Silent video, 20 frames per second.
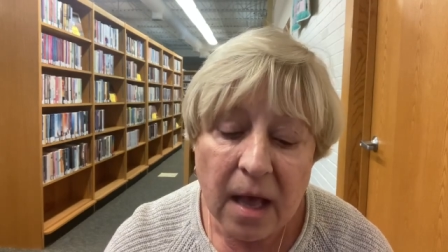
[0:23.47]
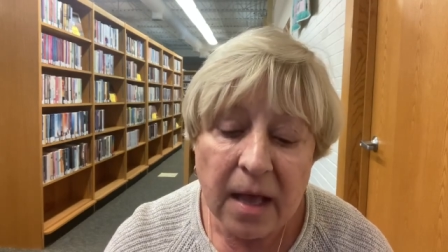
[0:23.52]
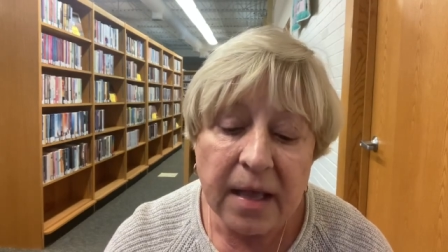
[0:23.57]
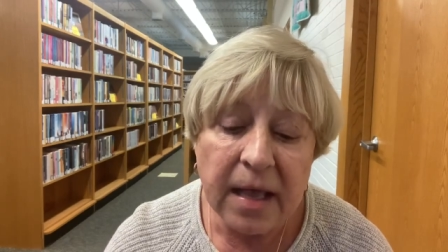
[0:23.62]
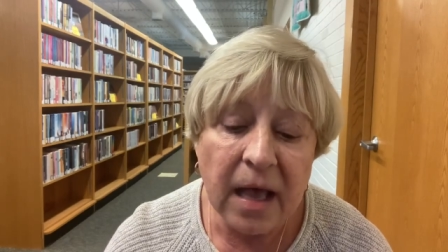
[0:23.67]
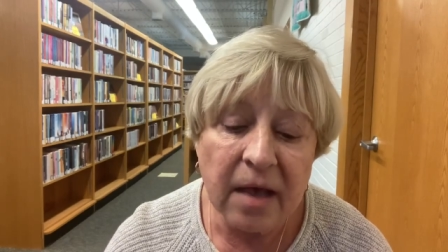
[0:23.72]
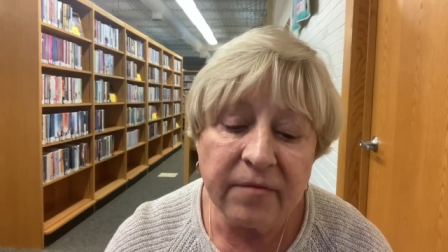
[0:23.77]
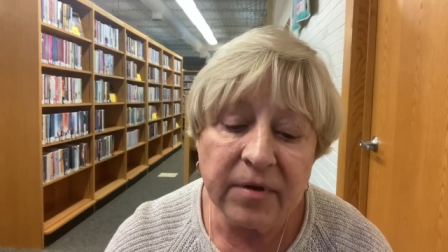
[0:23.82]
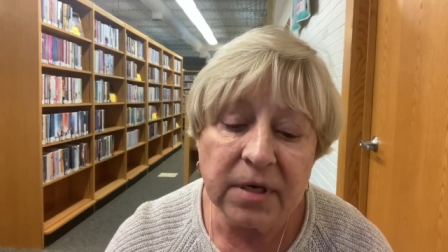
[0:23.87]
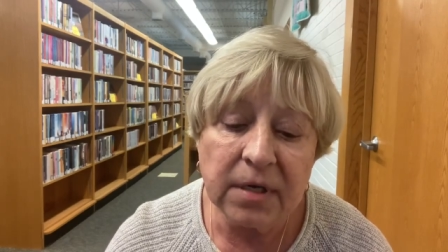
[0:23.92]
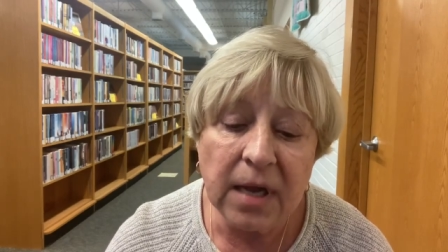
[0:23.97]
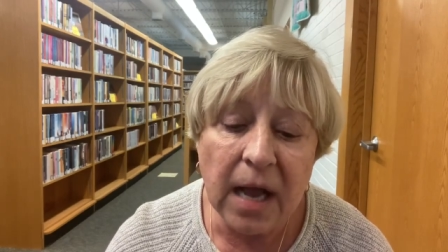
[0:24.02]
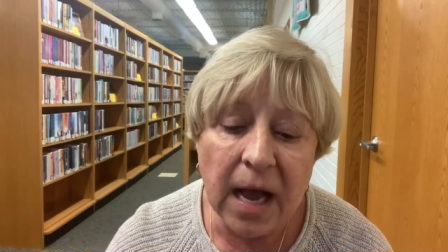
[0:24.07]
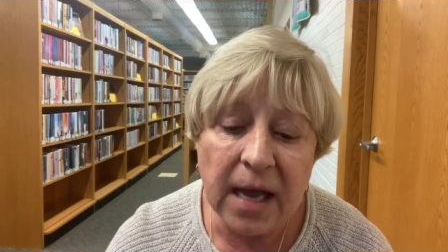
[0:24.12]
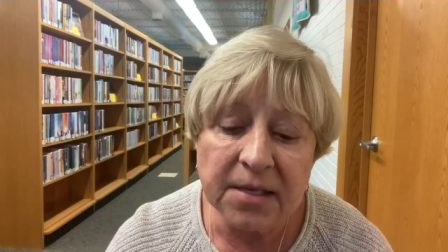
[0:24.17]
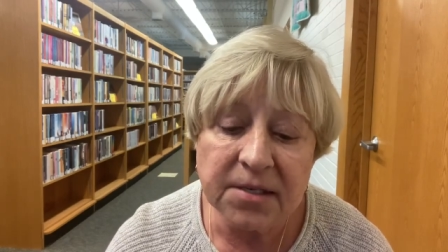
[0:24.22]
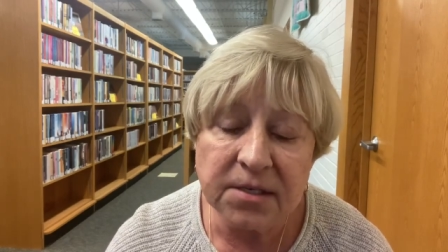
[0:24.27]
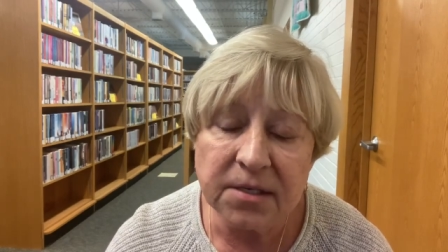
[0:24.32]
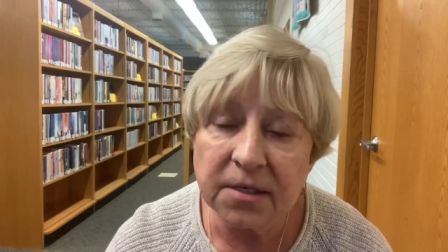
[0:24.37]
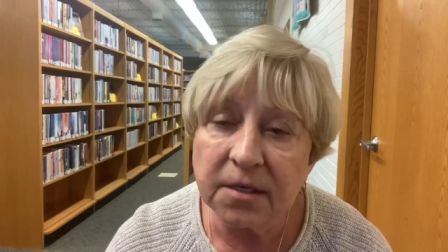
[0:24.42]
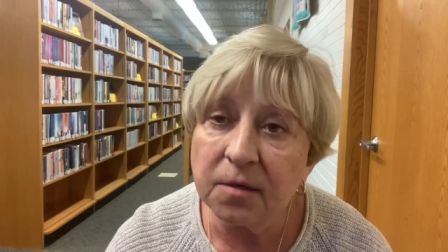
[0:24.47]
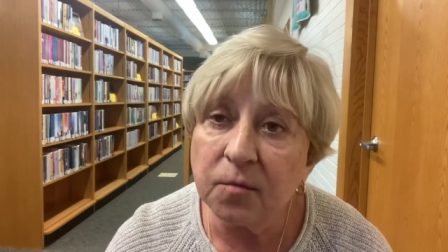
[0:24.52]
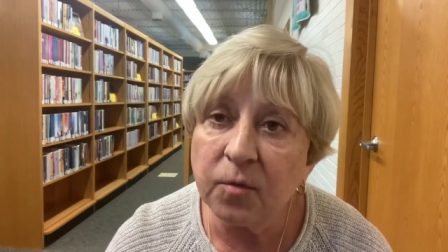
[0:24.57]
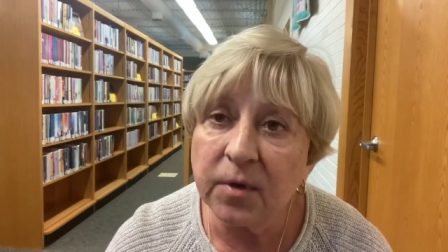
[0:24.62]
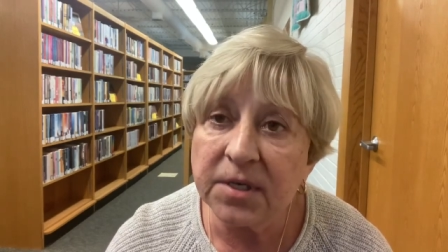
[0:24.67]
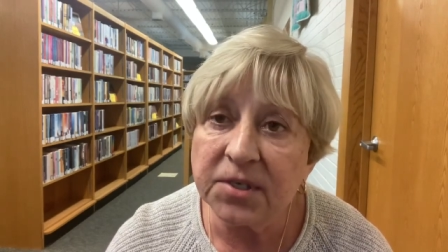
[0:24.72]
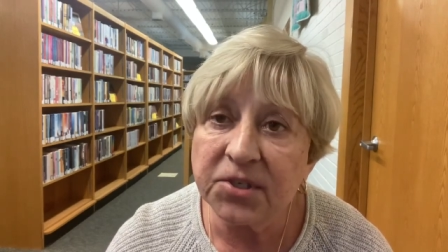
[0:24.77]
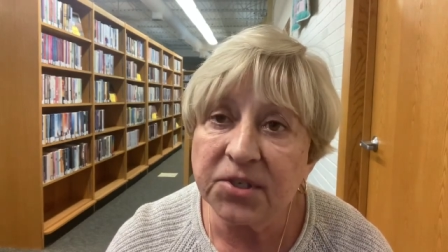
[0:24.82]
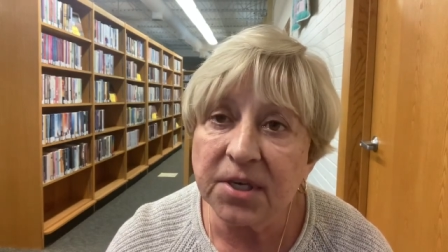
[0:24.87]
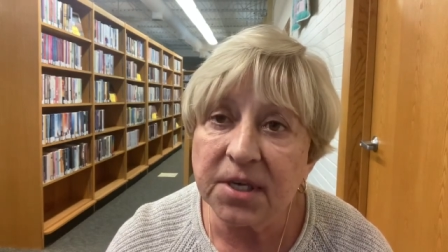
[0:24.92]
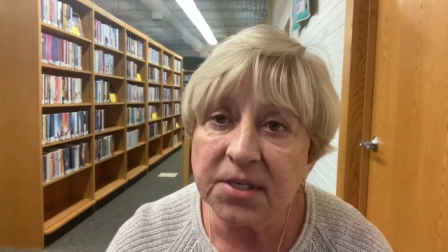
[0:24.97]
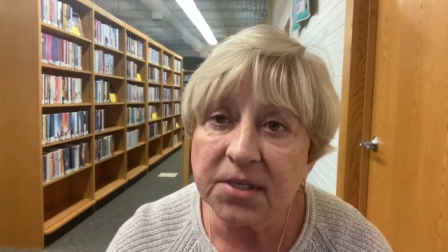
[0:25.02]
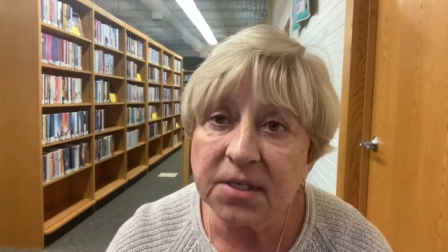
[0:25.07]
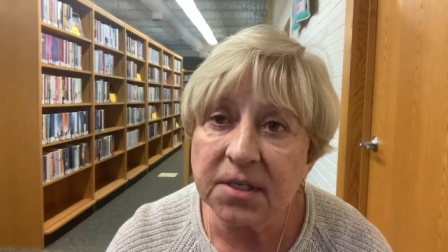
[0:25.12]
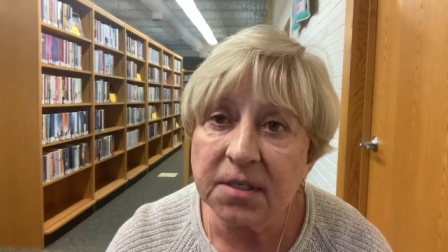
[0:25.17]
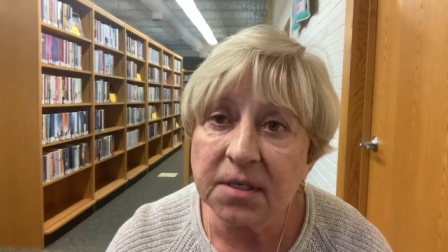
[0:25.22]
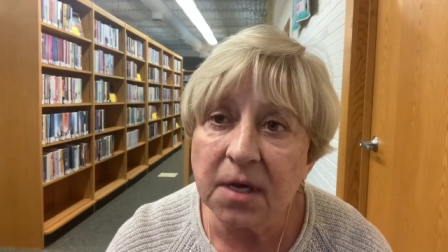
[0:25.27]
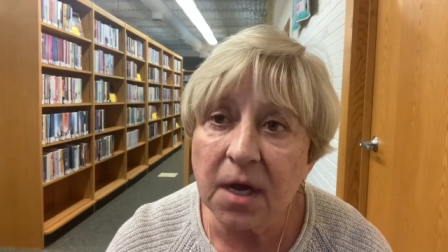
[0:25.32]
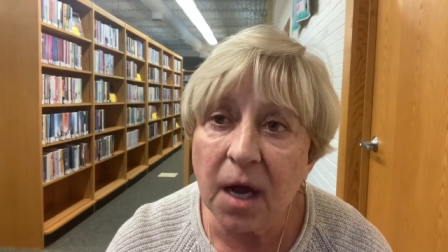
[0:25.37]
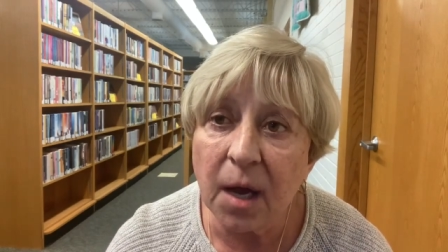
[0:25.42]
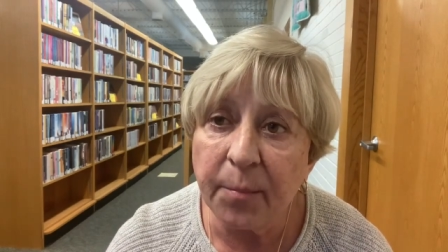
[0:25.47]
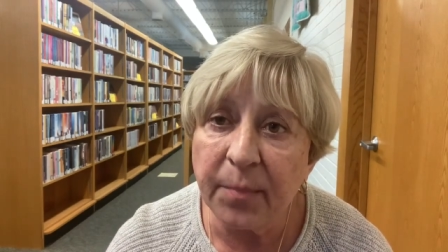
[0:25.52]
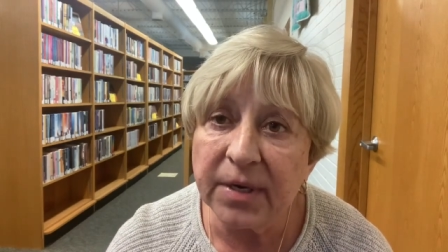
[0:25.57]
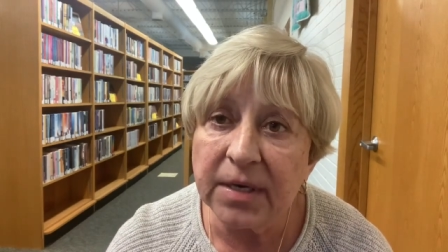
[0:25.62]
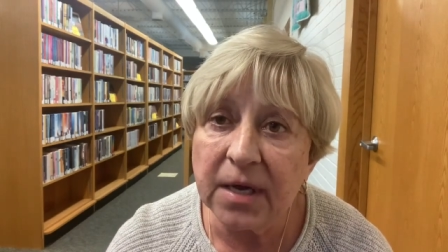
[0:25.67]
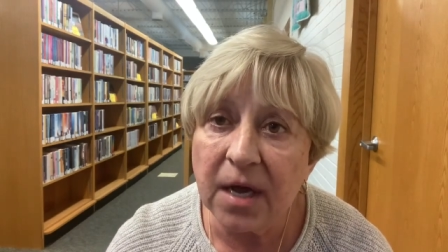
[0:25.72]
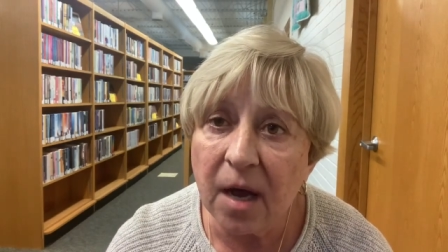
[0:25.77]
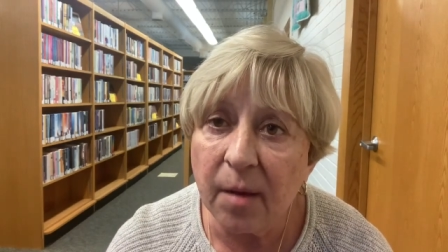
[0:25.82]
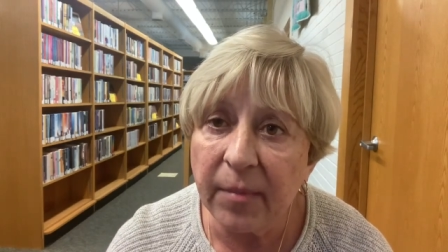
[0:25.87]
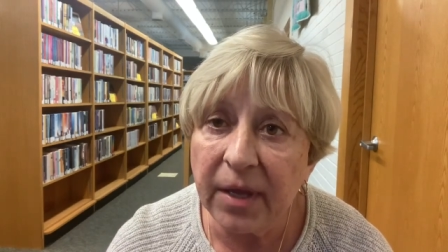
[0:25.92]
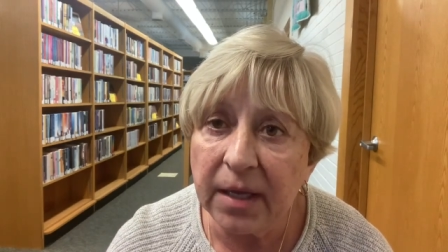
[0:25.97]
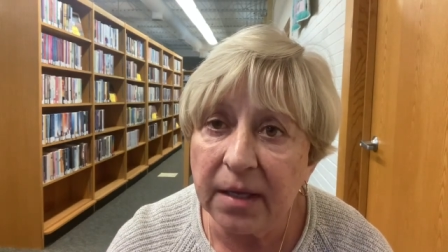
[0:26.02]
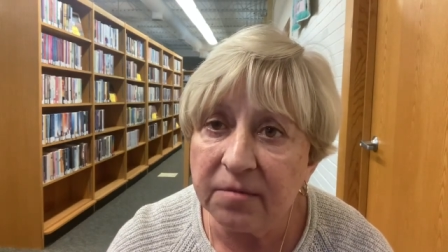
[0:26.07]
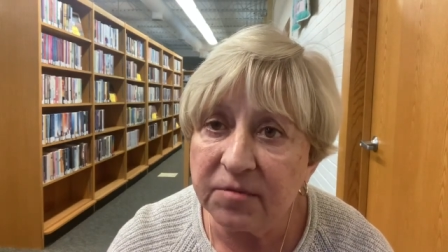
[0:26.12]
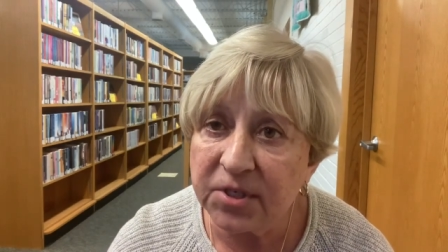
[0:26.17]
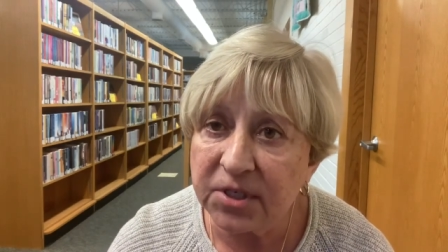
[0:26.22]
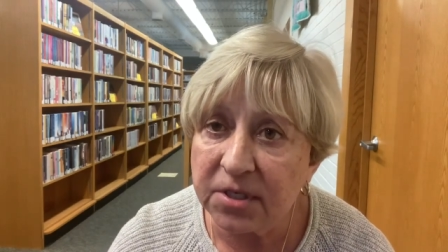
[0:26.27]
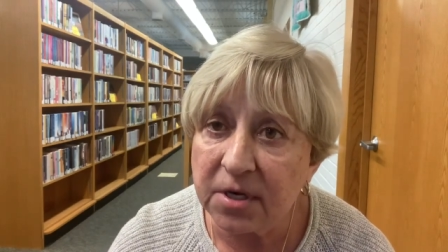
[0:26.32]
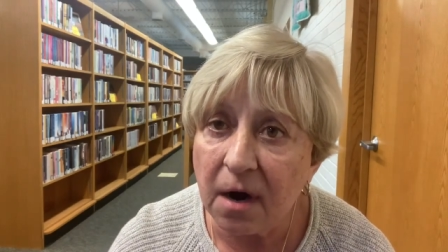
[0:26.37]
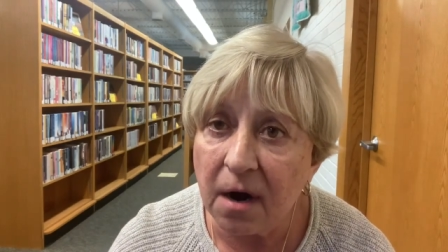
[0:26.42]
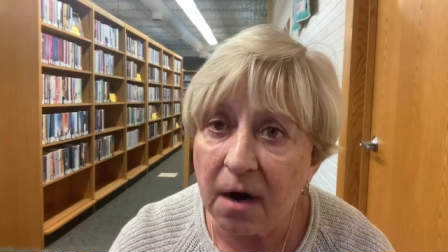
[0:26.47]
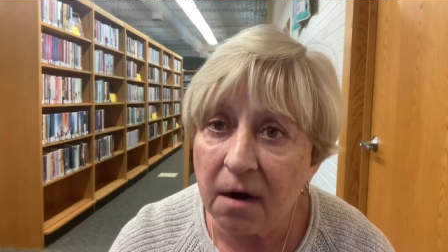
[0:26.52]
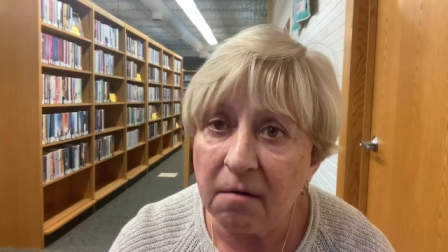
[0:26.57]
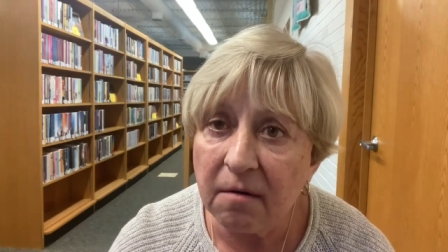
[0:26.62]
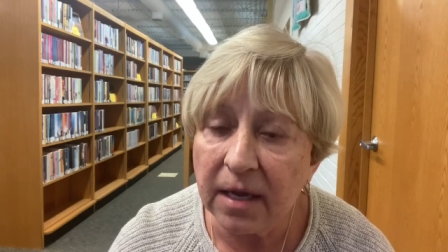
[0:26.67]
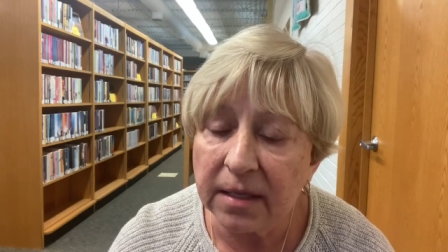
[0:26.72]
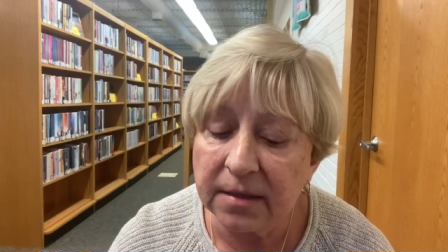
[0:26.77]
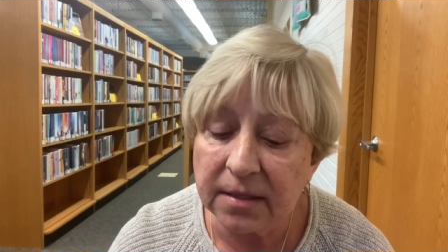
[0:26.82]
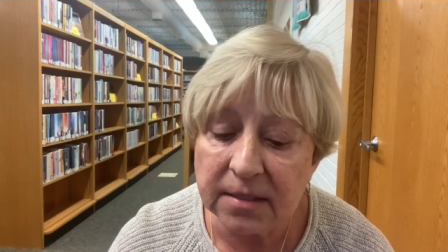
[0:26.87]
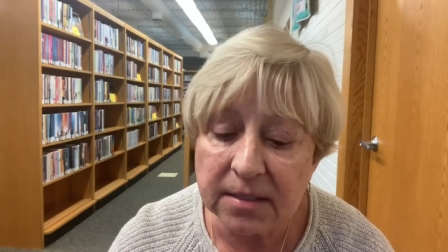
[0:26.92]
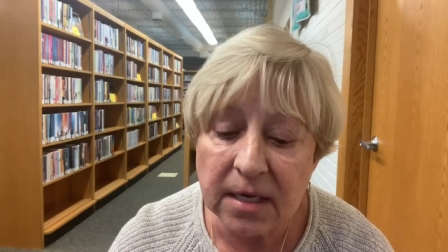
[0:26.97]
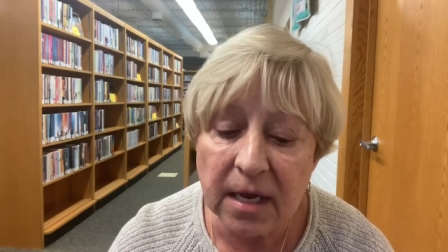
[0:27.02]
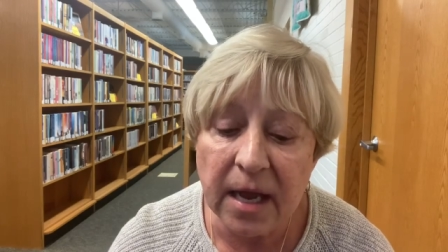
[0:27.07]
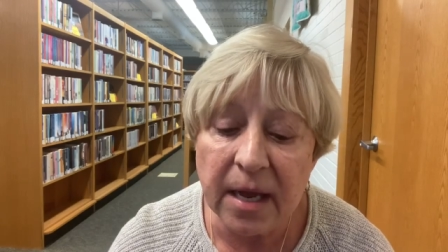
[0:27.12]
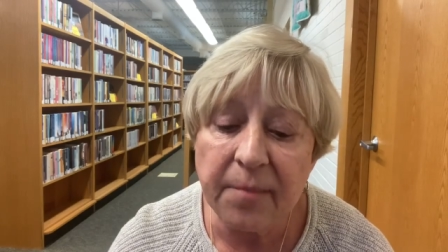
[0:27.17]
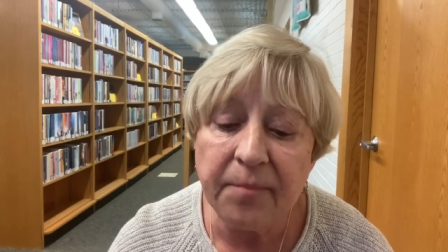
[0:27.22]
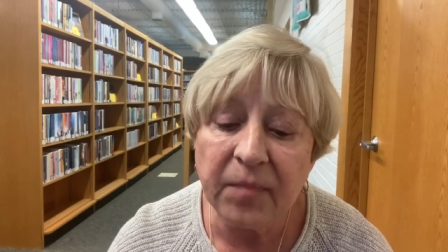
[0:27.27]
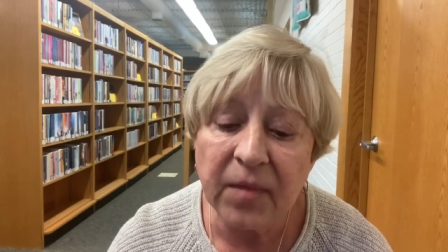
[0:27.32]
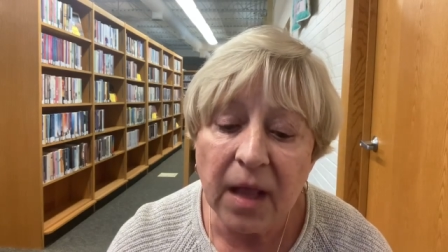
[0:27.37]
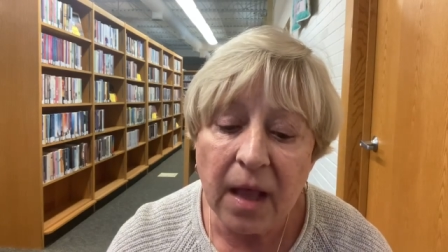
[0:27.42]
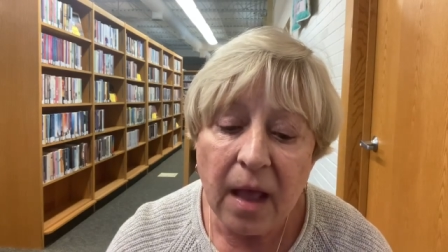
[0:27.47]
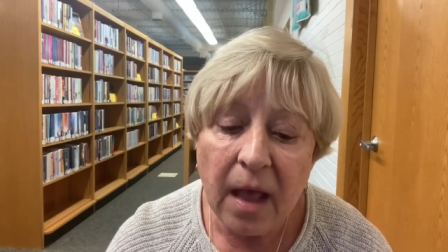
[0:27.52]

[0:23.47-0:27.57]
Kevin Costner was just an up-and-coming star at the time,